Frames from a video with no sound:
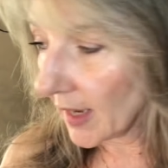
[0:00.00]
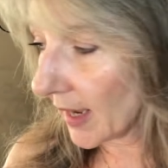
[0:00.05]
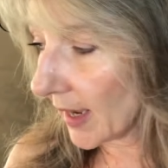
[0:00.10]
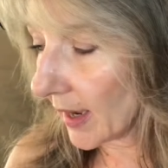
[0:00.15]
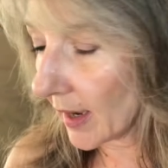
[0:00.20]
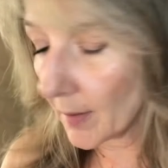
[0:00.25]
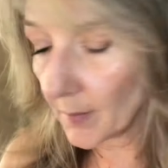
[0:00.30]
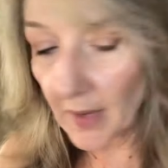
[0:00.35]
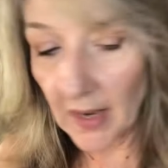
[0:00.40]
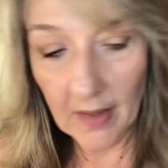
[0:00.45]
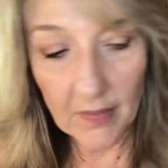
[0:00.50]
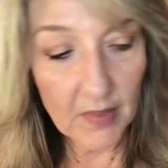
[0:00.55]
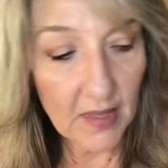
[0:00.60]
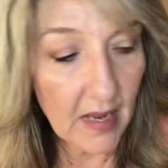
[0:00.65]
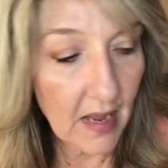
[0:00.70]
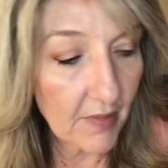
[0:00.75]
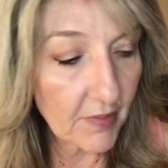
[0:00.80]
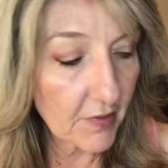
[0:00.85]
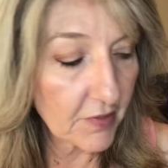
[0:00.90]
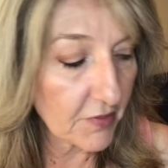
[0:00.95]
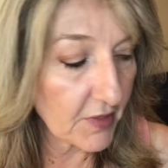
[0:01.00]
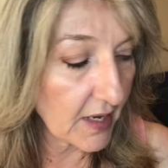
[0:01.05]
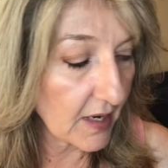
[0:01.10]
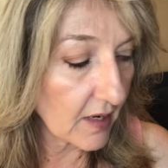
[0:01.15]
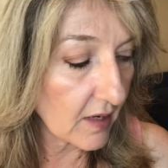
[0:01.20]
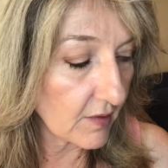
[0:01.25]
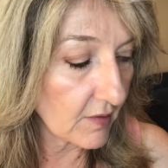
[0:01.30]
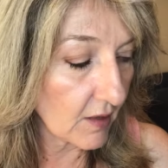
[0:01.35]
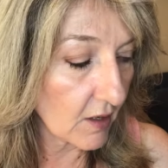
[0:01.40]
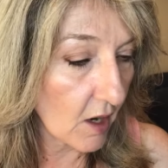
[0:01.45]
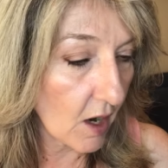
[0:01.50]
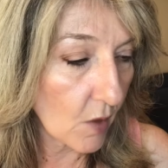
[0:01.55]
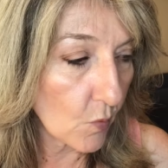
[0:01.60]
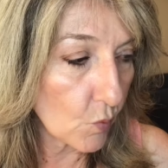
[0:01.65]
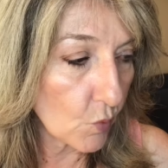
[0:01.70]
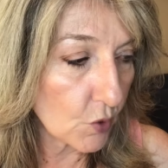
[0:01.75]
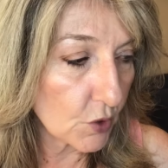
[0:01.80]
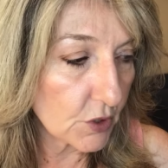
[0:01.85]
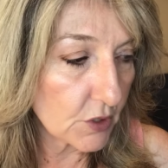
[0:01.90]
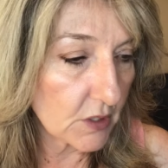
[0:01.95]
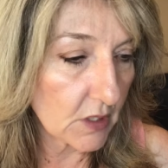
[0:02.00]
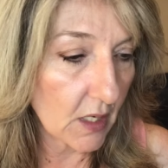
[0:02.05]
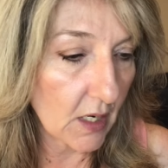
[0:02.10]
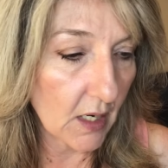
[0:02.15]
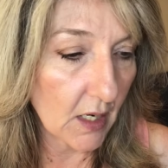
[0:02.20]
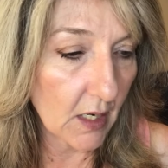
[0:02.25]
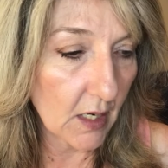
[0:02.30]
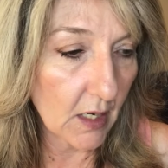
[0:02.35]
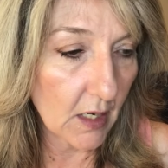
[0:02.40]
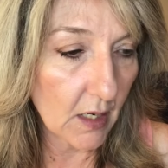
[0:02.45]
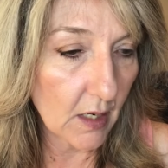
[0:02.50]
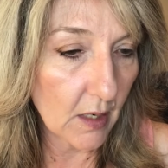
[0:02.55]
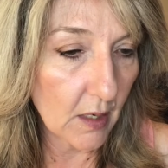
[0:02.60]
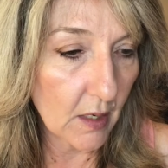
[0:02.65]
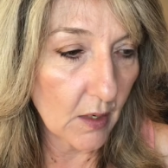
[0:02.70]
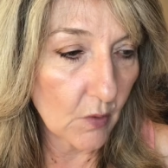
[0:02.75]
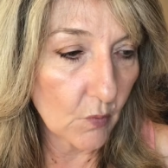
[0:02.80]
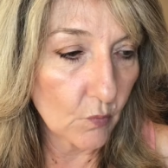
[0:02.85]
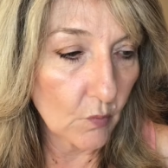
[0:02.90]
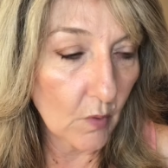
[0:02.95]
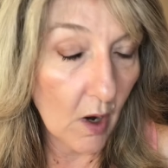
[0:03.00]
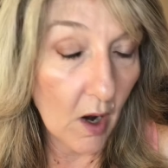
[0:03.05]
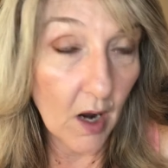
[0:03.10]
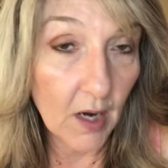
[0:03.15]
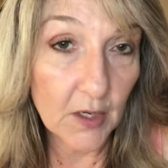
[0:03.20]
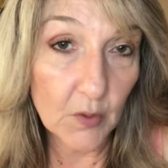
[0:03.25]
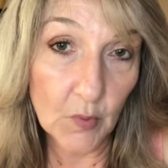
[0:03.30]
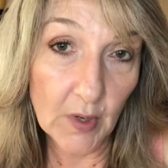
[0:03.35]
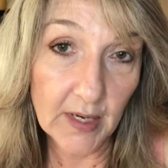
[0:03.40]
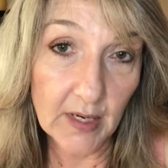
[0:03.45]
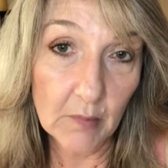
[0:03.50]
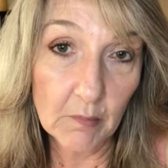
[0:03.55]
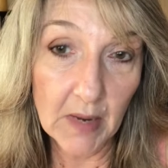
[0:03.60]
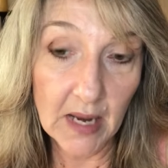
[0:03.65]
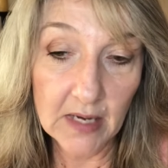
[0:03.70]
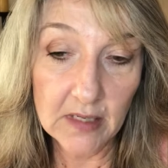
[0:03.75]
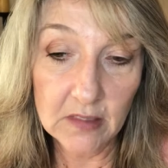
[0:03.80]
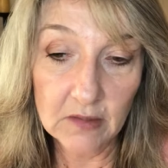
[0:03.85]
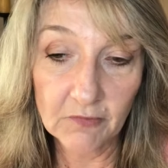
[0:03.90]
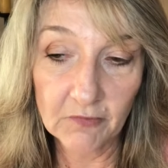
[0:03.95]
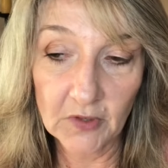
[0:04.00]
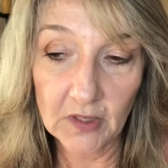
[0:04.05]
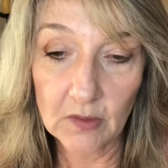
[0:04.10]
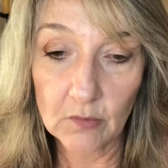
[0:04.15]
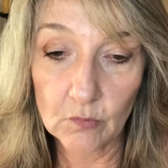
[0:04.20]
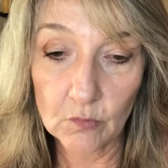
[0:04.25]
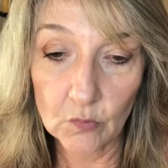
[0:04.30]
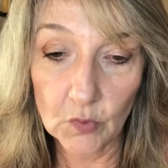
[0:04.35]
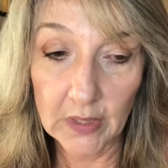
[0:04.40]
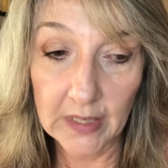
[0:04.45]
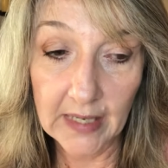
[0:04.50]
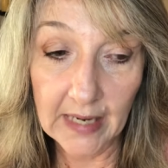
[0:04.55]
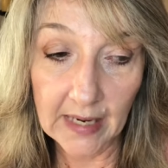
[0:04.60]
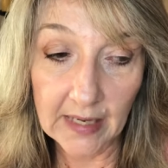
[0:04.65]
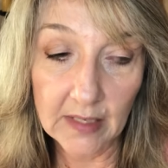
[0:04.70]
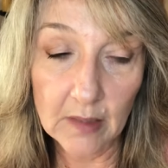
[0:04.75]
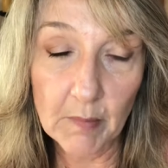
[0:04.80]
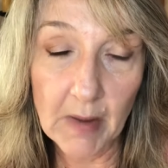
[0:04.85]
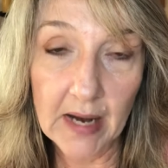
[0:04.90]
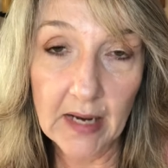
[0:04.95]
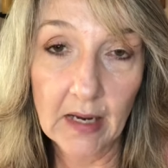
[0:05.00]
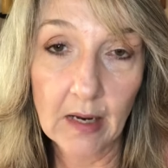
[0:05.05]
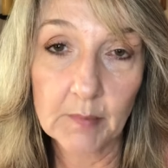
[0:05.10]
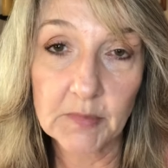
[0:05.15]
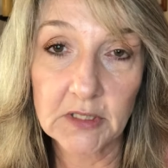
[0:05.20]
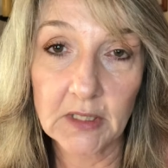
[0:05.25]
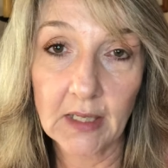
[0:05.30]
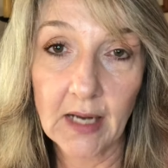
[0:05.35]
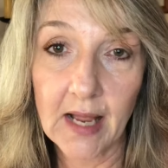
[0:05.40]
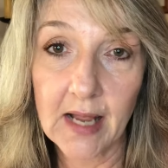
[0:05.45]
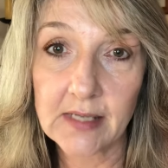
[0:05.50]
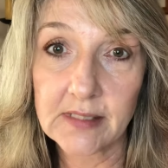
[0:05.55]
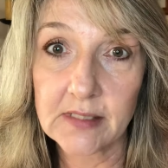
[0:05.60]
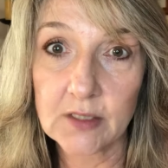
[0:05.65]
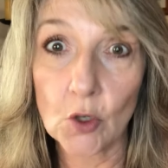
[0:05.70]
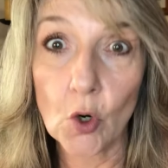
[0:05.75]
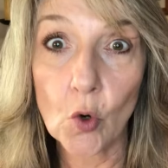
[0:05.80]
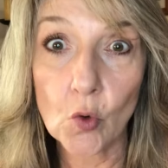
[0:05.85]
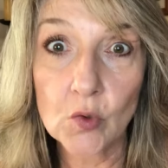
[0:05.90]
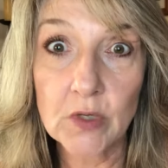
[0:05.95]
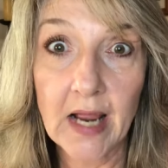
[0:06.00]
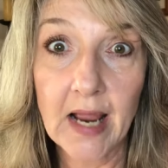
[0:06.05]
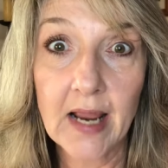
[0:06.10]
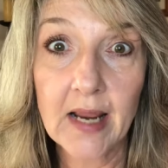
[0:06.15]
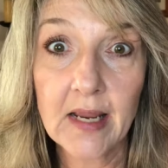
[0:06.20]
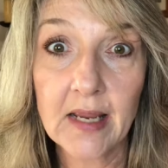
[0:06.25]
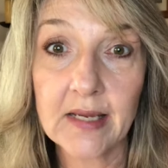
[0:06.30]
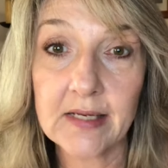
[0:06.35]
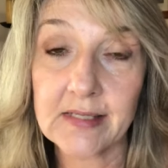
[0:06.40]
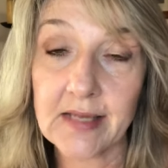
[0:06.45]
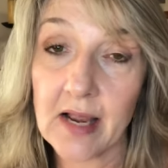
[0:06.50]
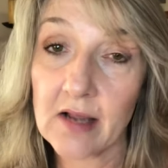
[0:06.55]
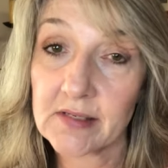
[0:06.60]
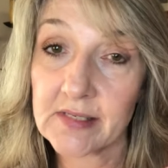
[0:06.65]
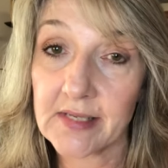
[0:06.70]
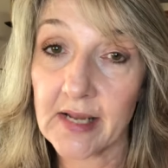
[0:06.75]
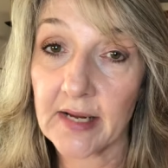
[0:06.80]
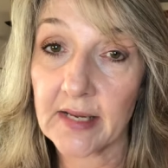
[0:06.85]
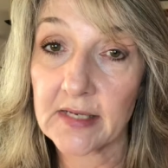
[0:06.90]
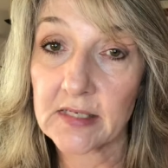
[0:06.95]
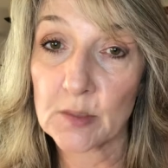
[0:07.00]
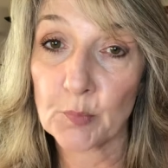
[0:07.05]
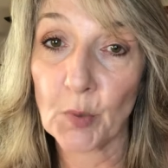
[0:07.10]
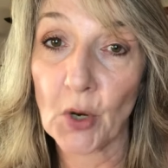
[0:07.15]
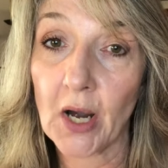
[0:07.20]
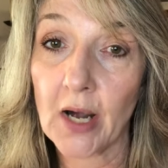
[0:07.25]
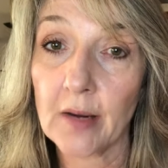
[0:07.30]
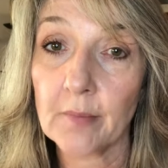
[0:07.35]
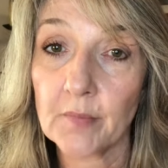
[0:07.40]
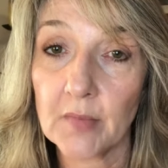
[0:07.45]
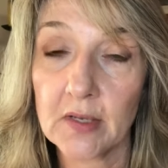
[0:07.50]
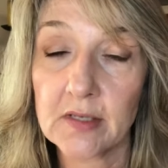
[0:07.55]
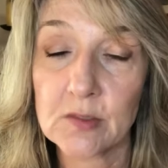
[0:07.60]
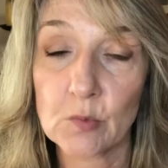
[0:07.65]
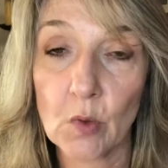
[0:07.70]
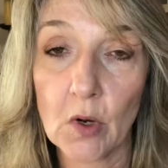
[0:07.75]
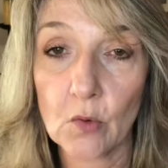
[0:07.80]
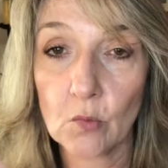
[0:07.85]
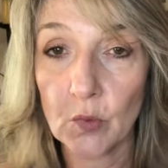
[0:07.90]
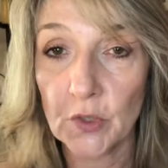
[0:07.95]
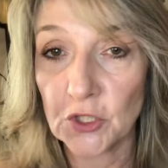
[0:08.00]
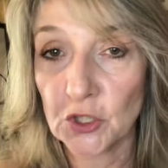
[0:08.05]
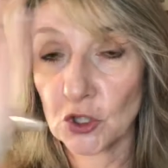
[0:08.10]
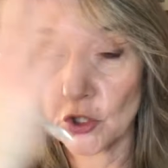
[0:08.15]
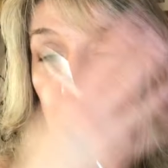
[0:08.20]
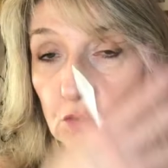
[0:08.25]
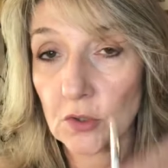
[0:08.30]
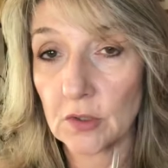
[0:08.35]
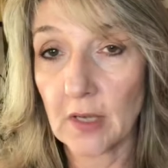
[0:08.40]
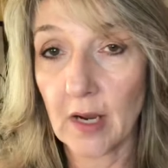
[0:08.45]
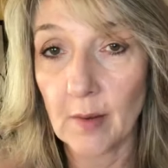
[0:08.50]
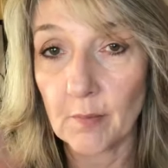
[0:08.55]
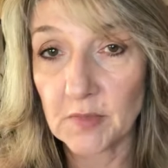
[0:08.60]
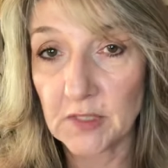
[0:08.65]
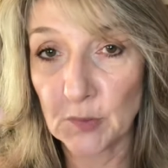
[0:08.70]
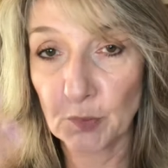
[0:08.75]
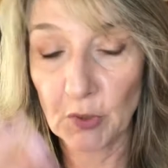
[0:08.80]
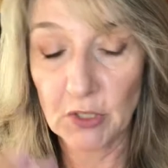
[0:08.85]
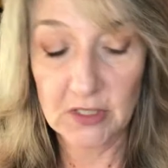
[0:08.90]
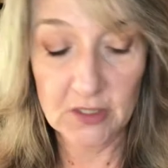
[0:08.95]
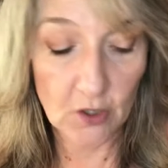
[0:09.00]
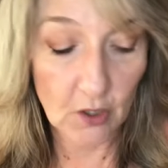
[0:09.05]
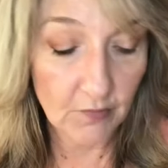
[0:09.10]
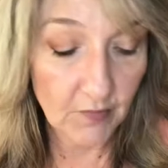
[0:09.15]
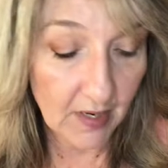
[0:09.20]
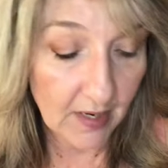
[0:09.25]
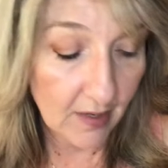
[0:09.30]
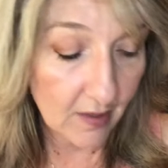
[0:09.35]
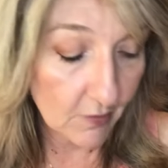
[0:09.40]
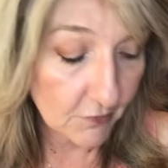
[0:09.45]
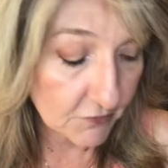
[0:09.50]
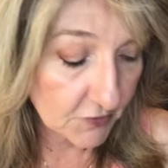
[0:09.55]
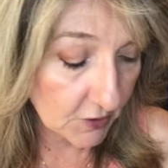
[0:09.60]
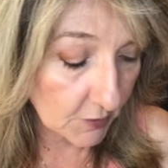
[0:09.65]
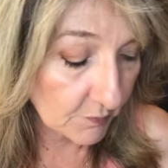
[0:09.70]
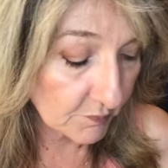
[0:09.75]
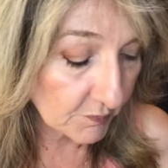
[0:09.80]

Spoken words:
And the other thing that I would highly recommend for really getting your makeup to last all day is our setting spray as well, which you spritz over after.